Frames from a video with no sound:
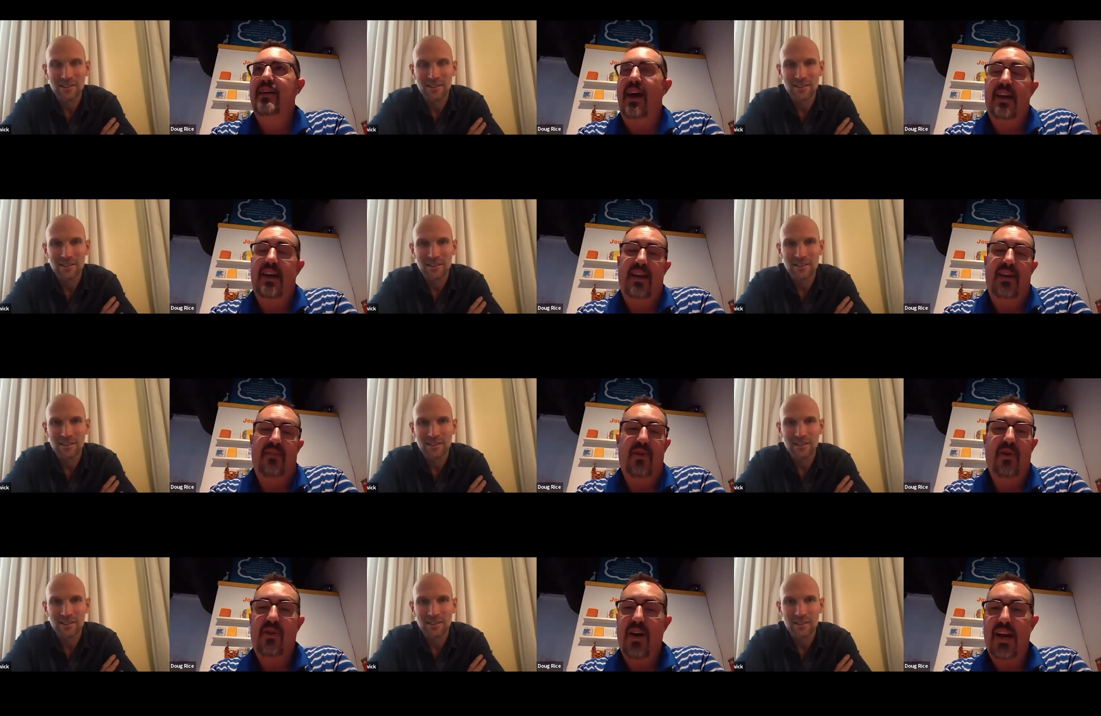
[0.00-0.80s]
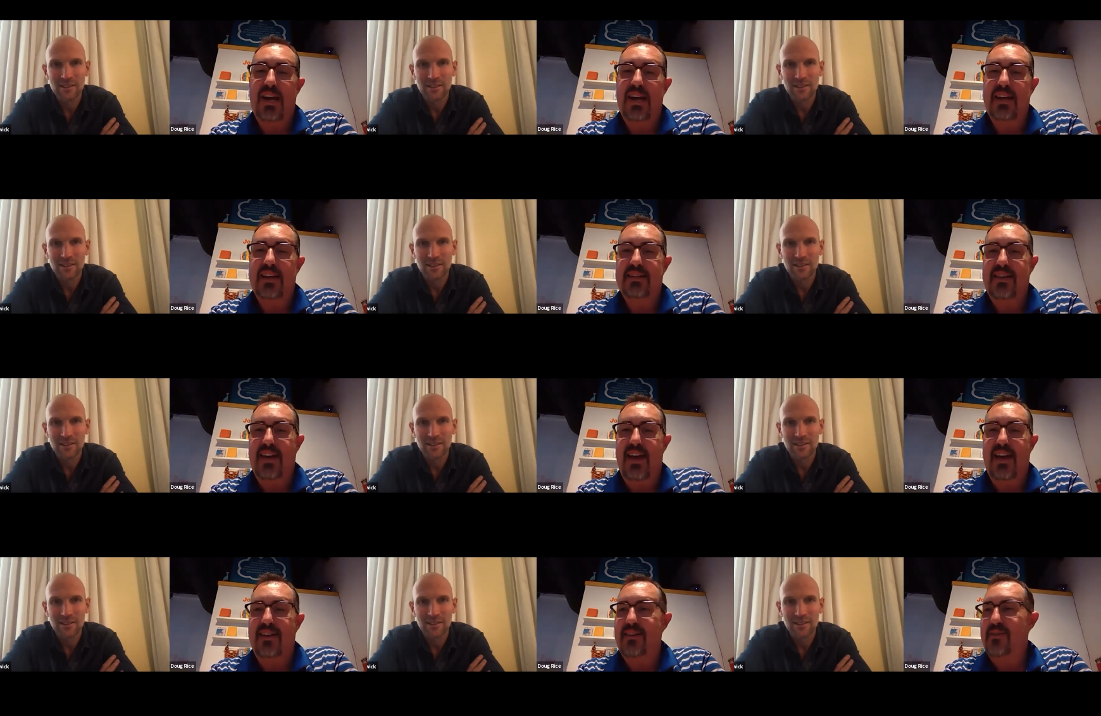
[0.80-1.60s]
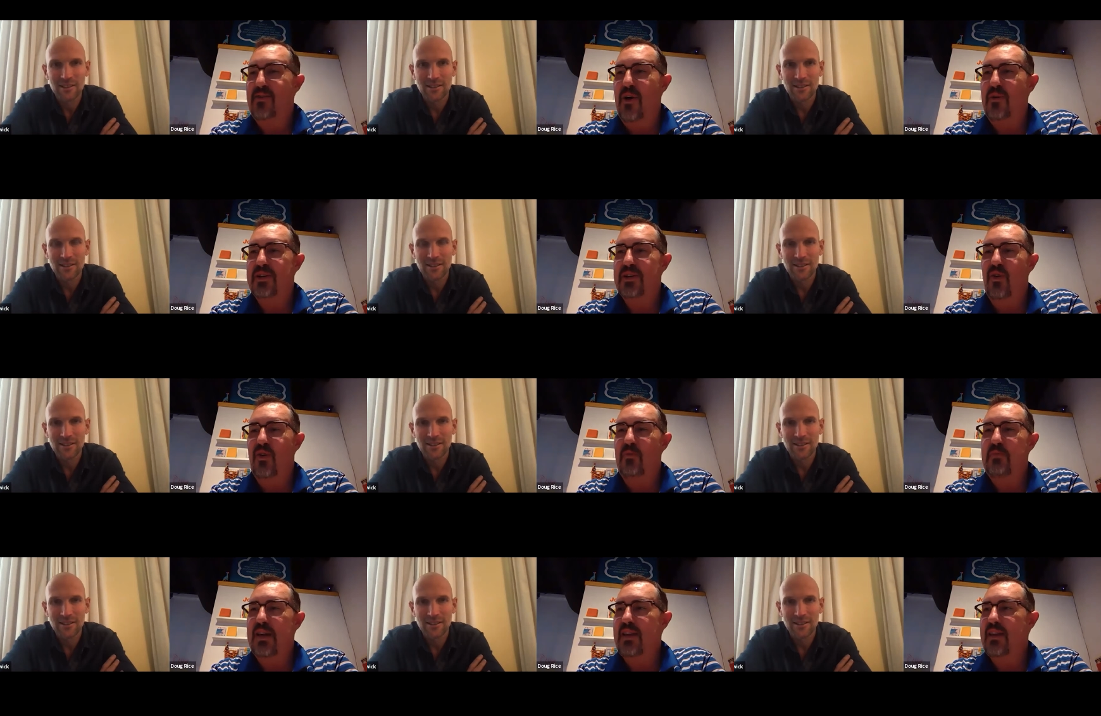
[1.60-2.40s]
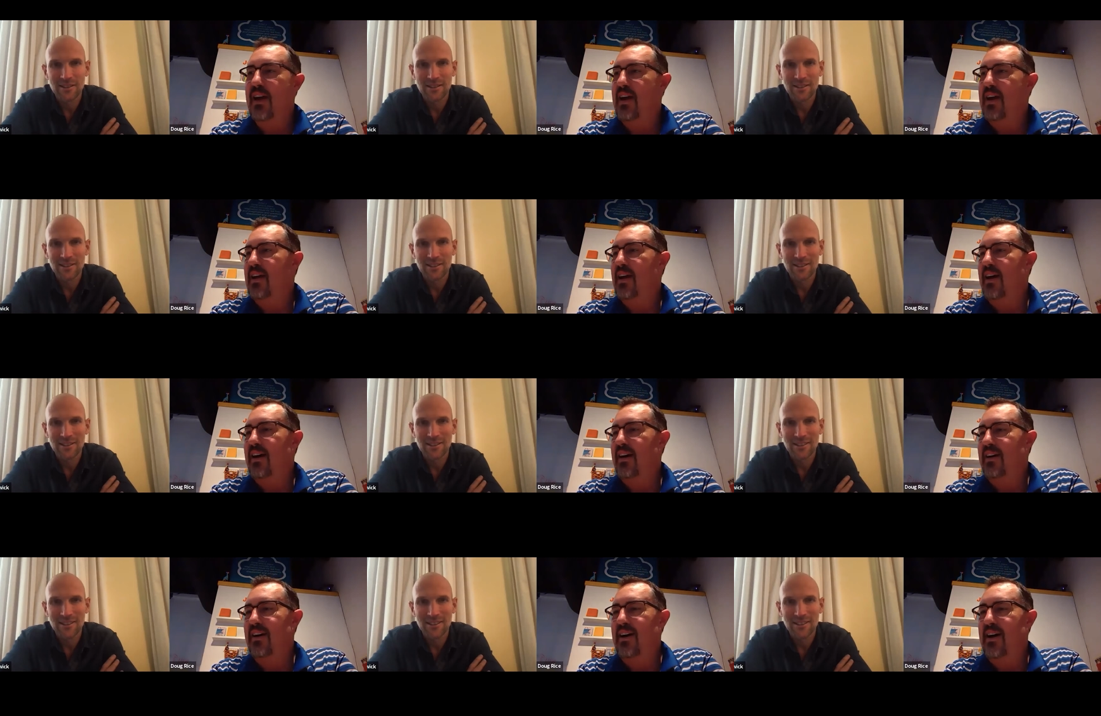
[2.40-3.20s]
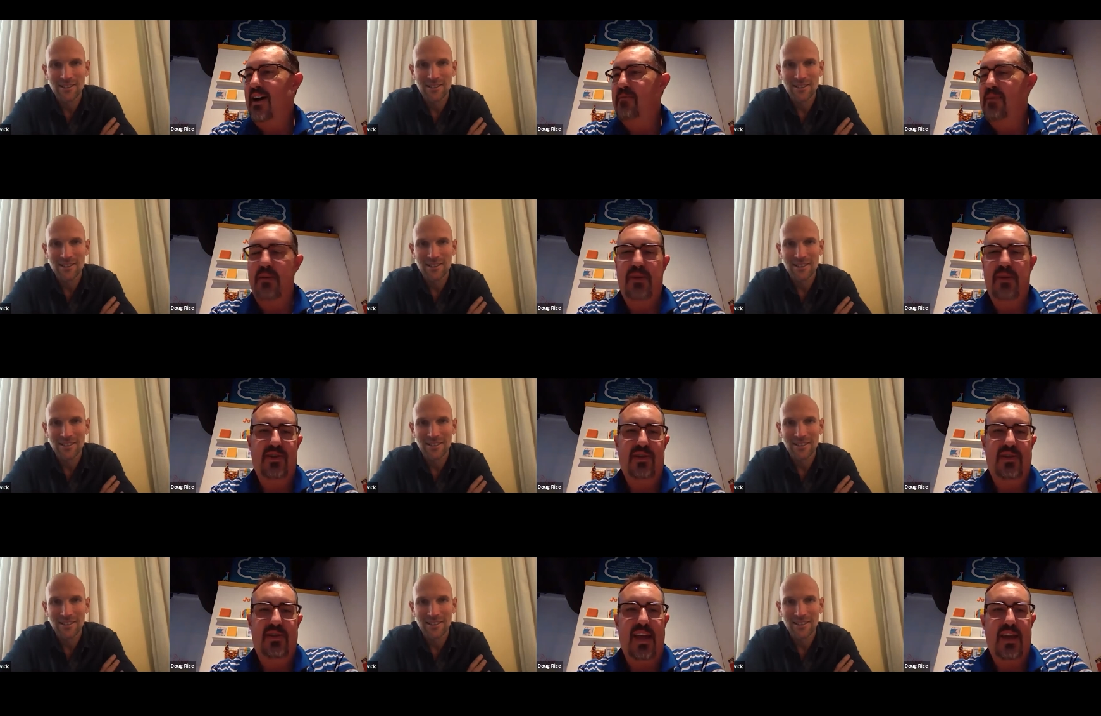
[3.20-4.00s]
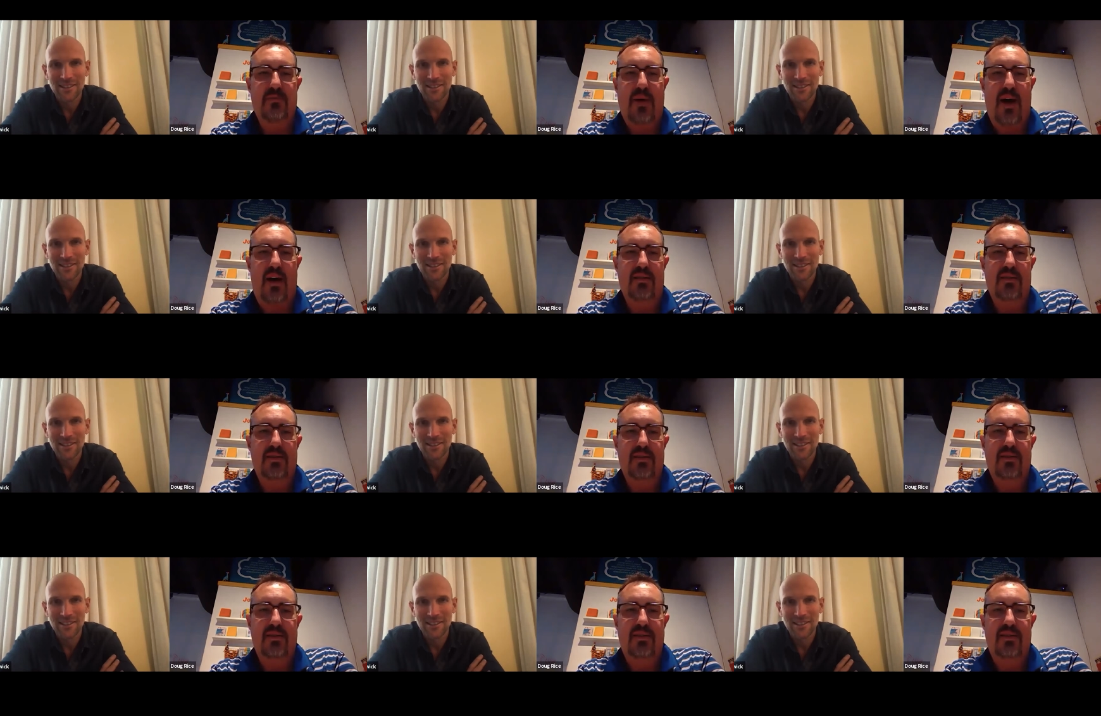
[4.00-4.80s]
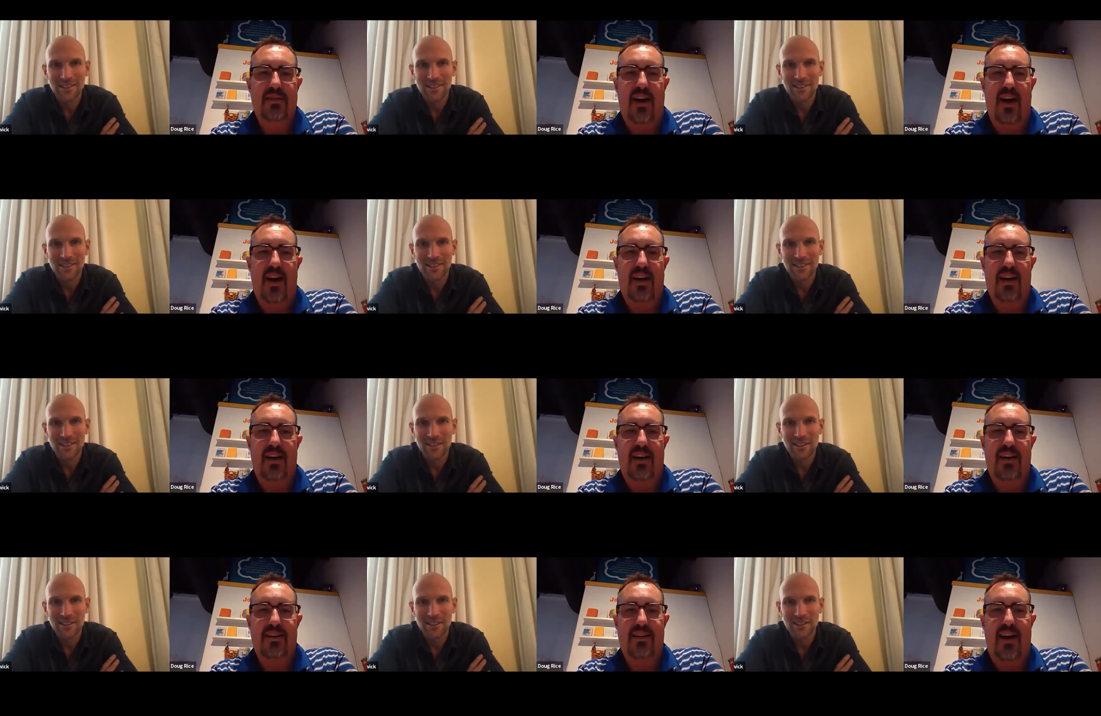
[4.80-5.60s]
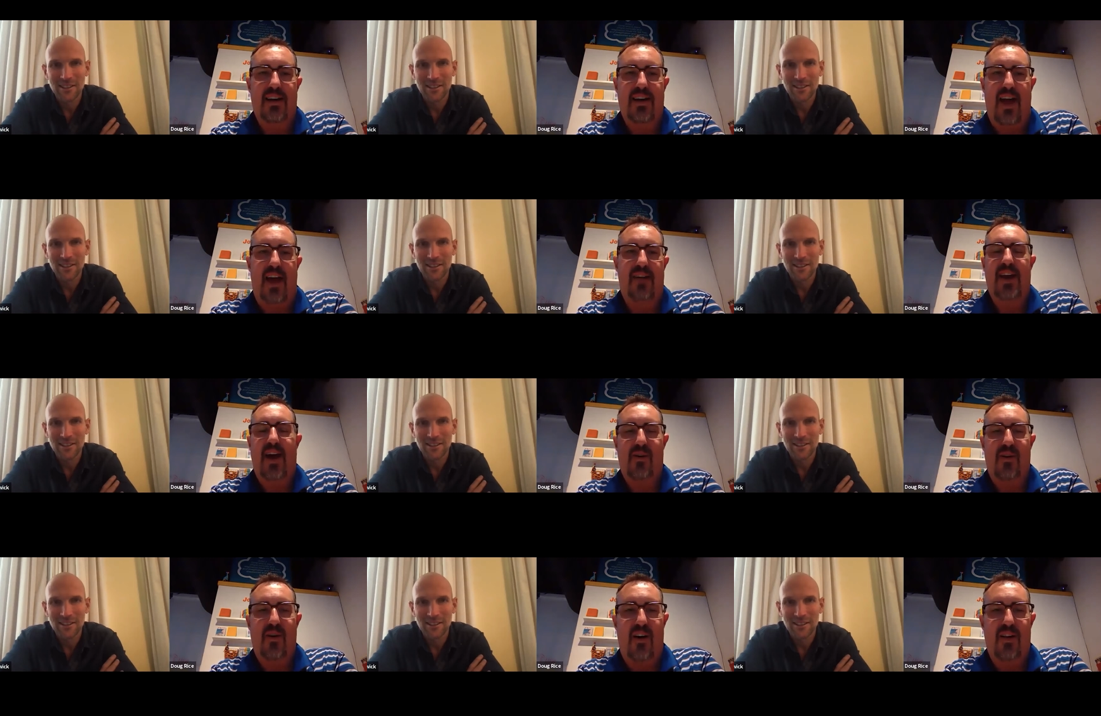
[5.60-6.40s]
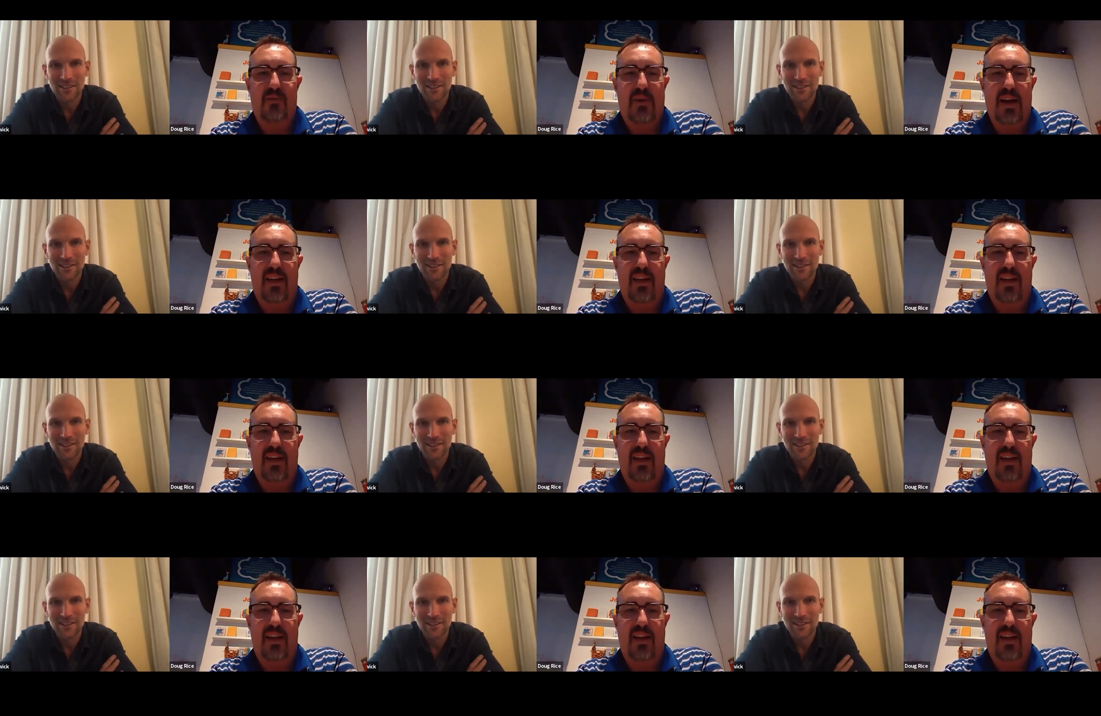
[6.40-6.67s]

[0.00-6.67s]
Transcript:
Speaker 1: I could give her credit and say, "You always told me that I uh, maybe should think about not uh, not having alcohol in my